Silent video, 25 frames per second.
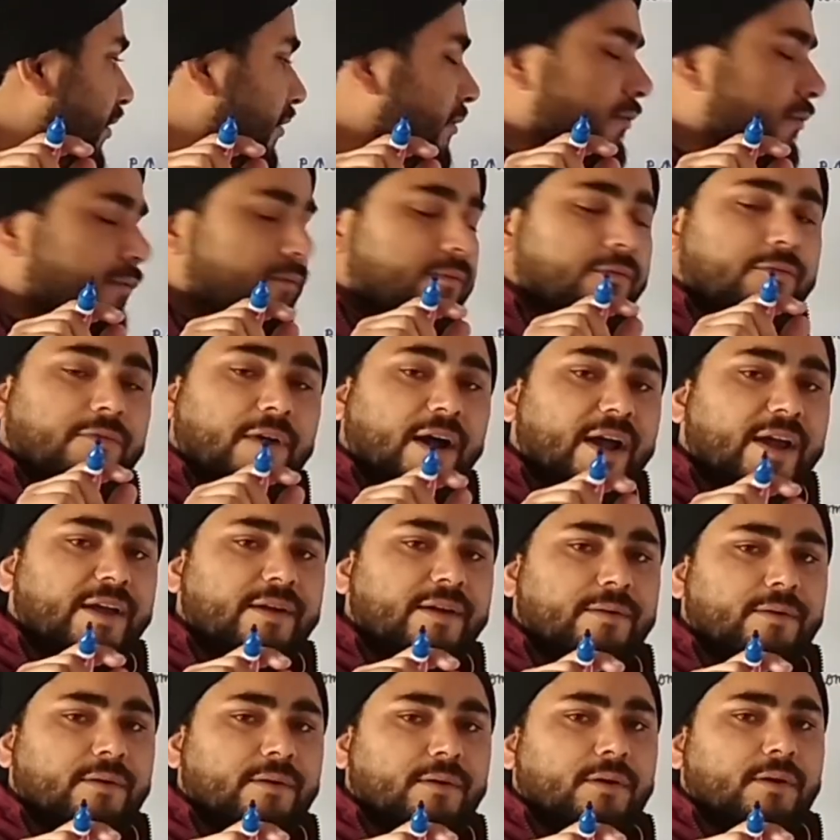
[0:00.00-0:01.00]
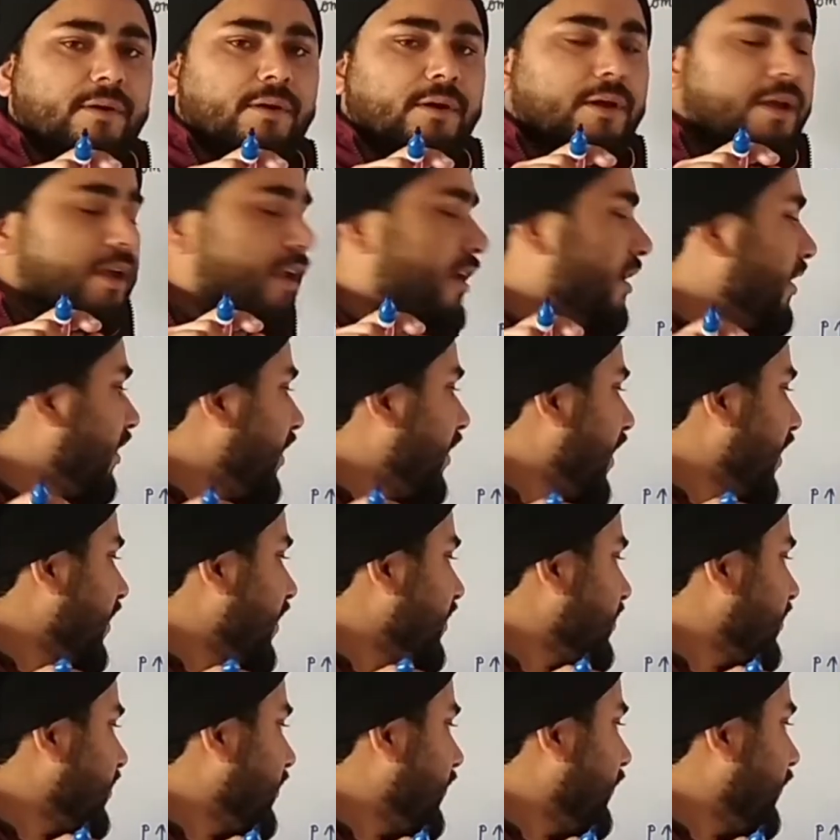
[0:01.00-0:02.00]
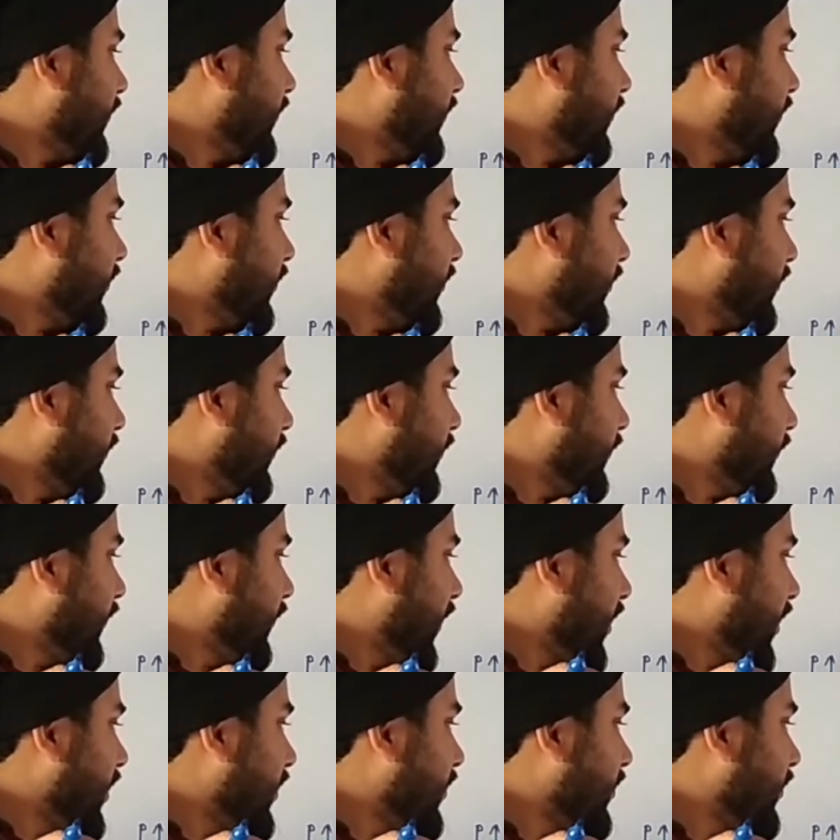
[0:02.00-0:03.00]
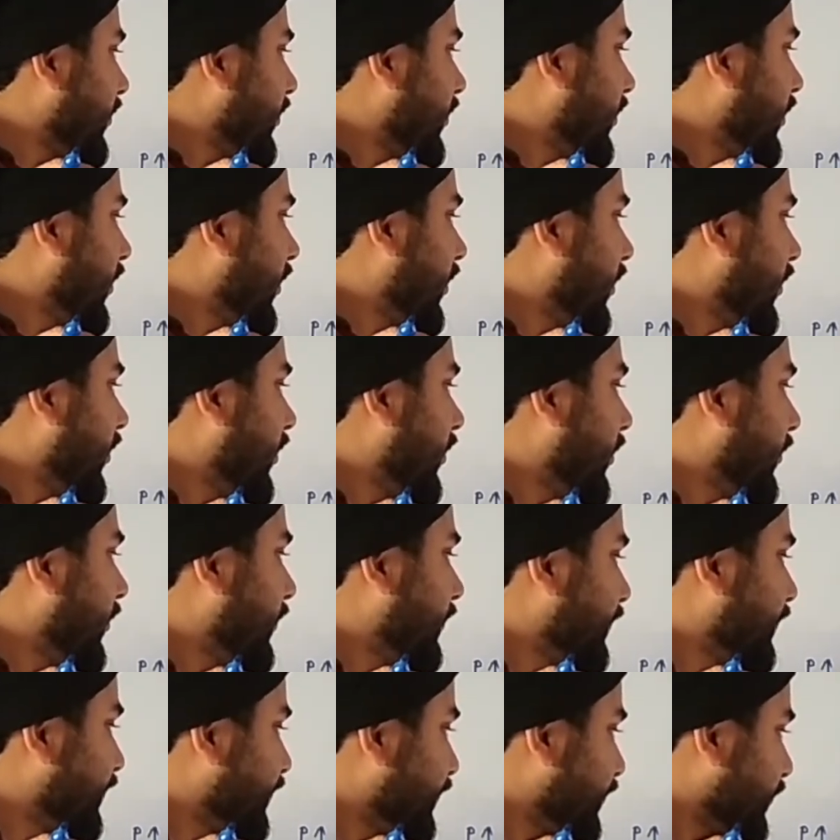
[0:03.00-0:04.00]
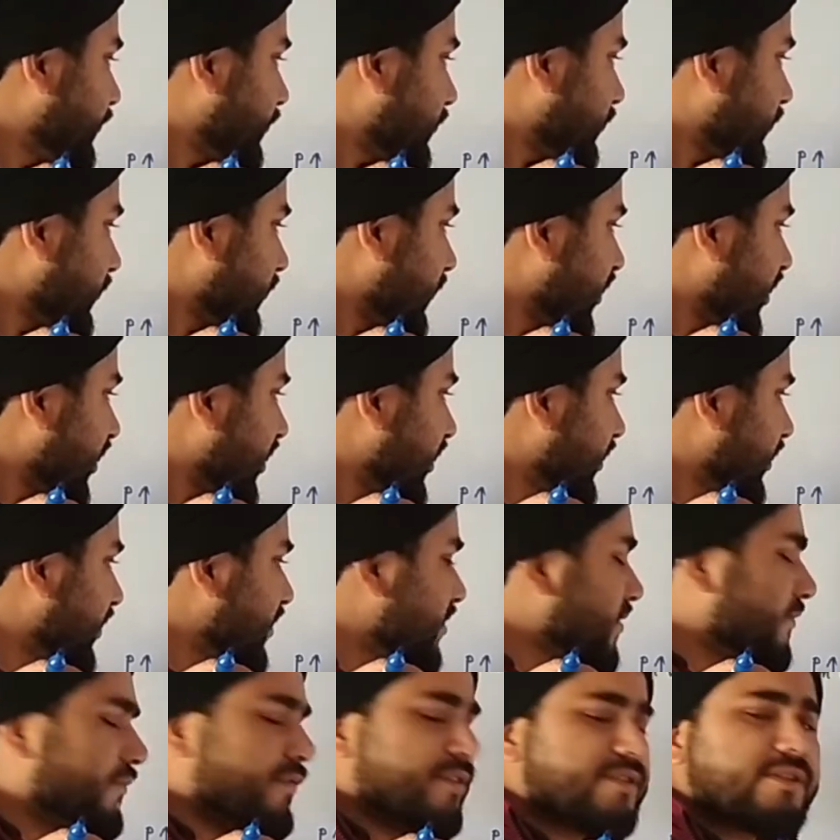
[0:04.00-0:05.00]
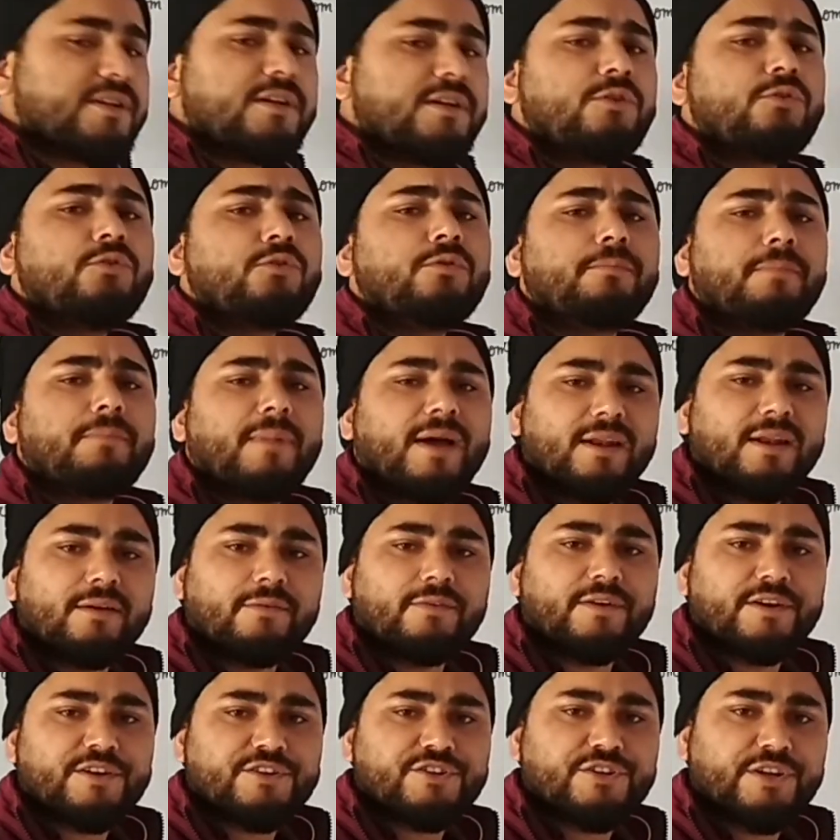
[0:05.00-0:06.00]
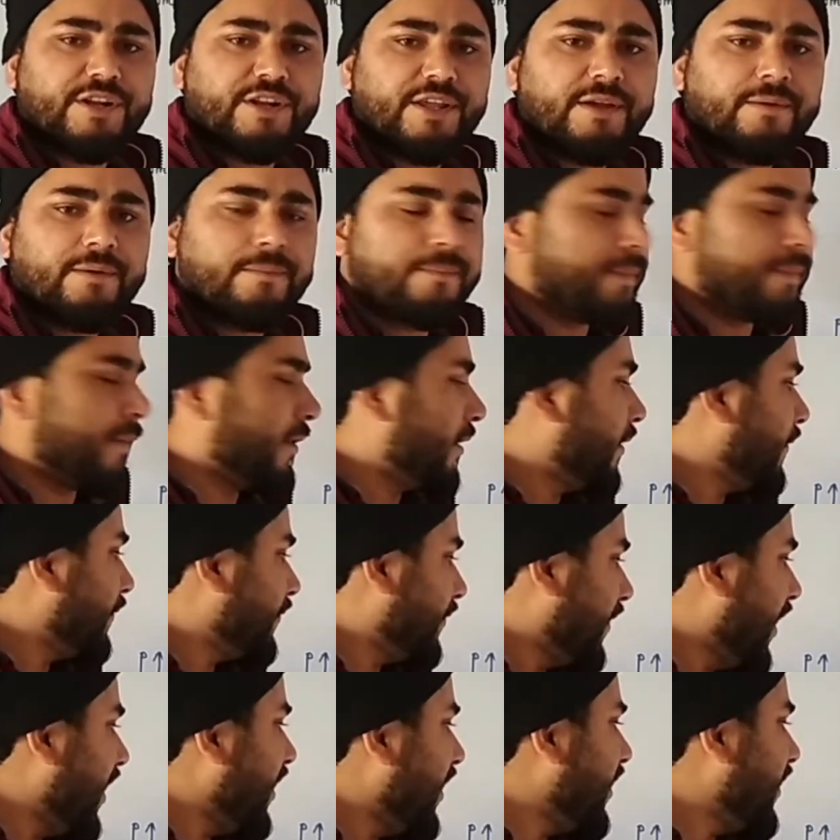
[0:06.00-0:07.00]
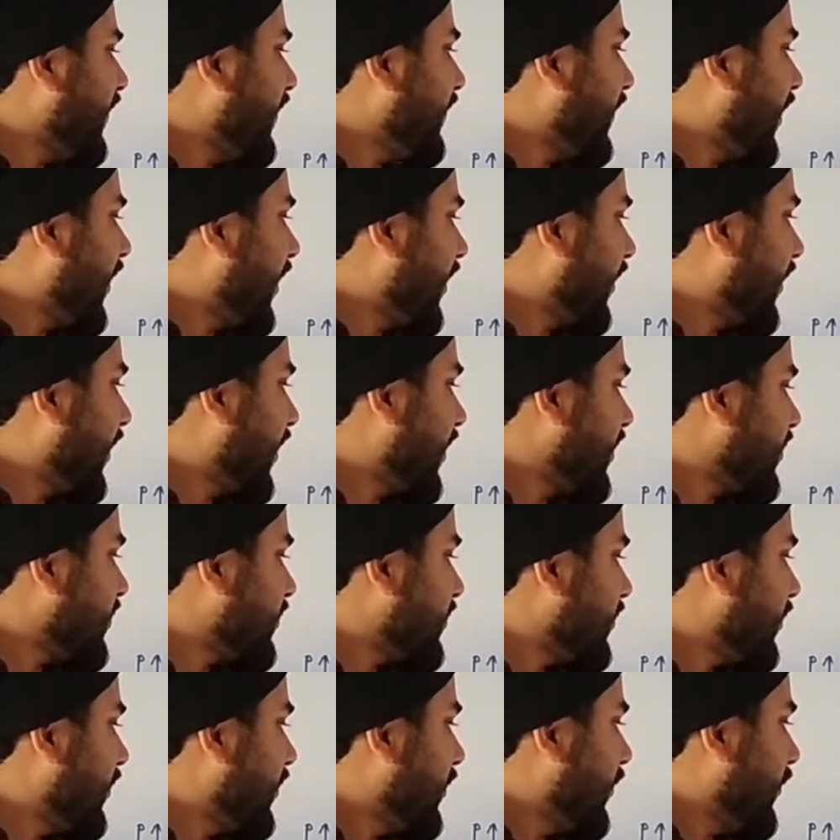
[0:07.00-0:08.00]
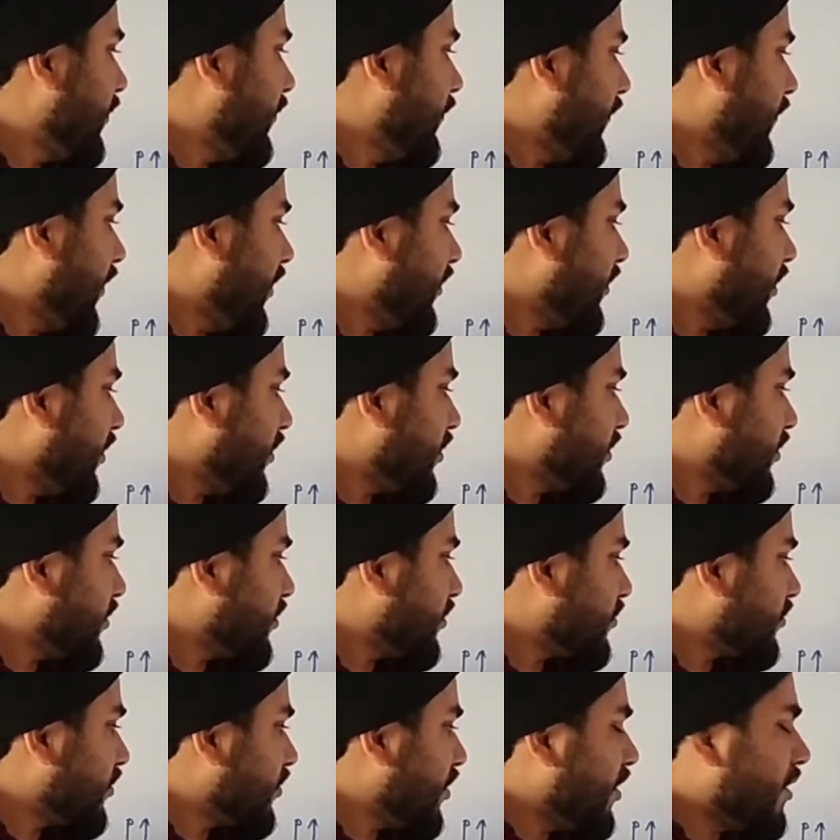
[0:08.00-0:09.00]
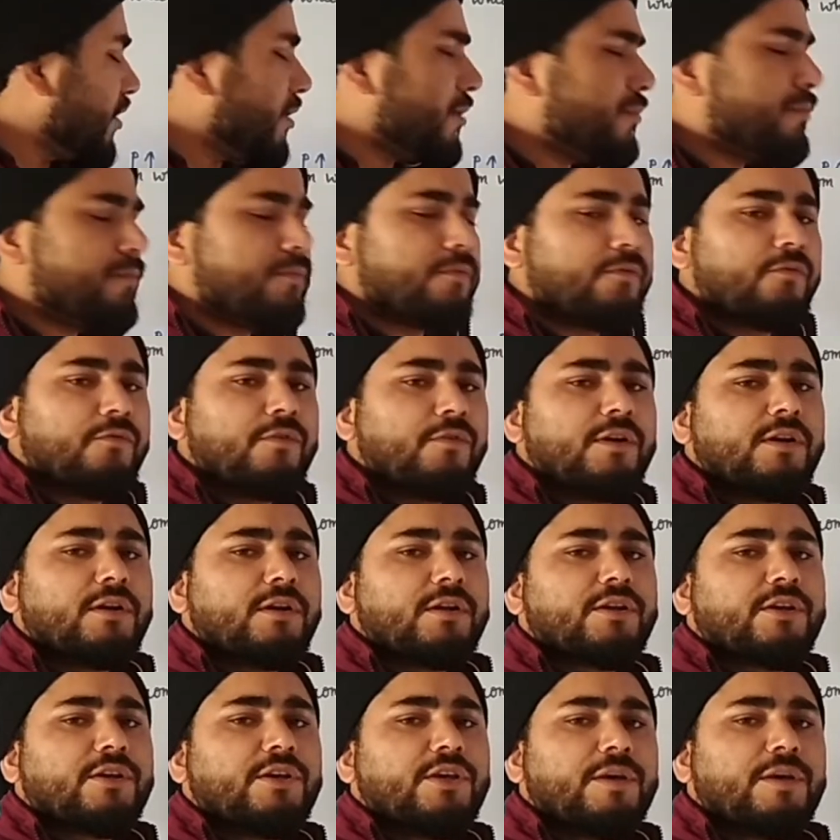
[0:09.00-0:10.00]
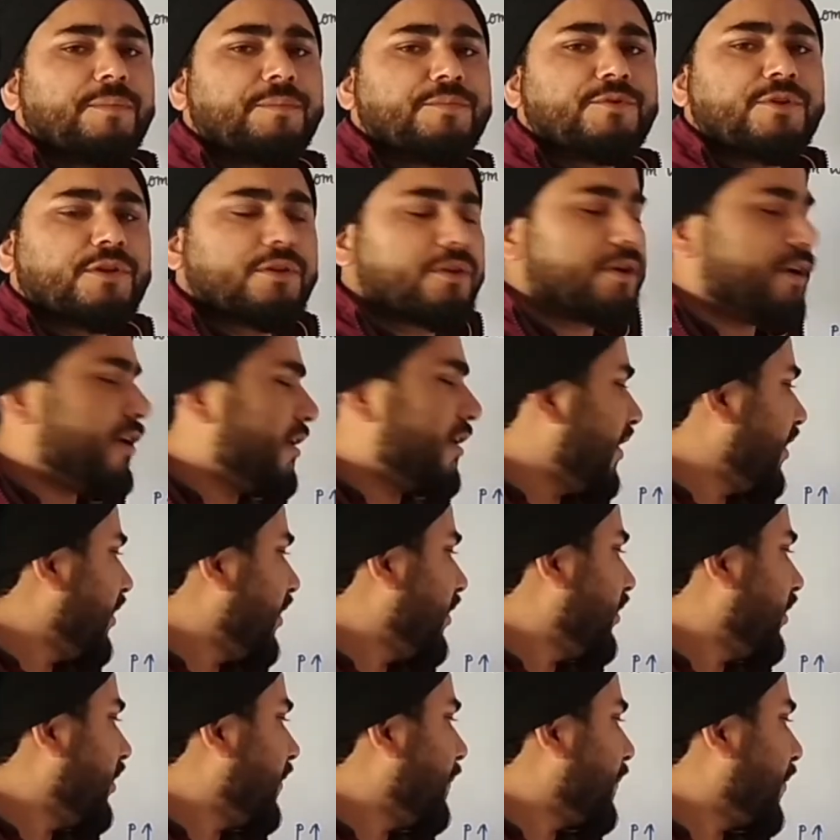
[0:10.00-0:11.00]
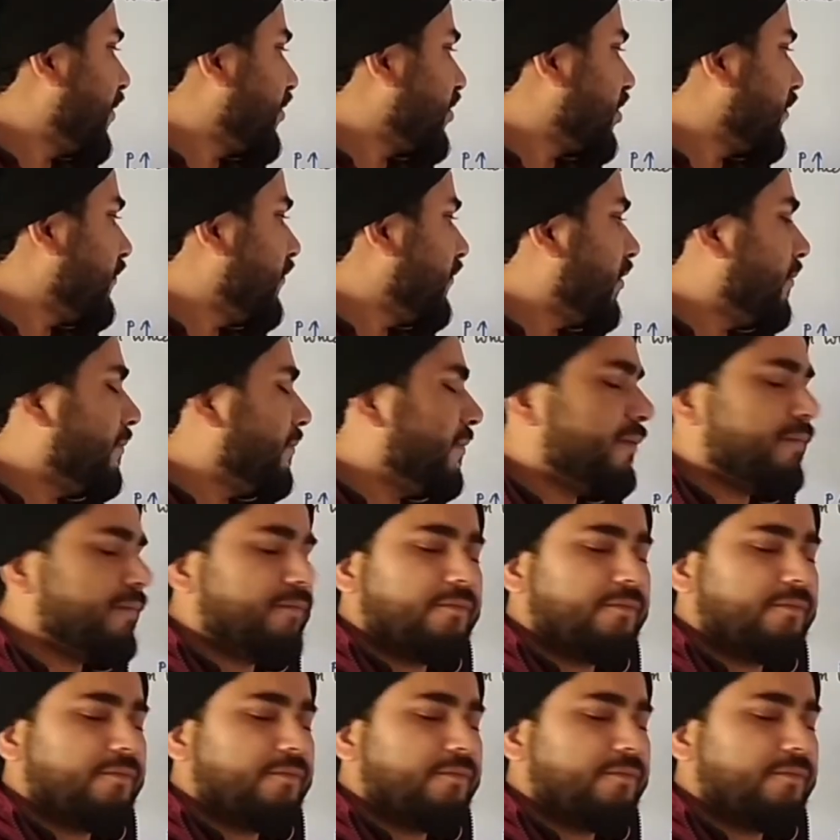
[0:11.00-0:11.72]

thin. Why? In case when this whistle do malfunctioning, then in that case, when the steam will keep generating and the pressure will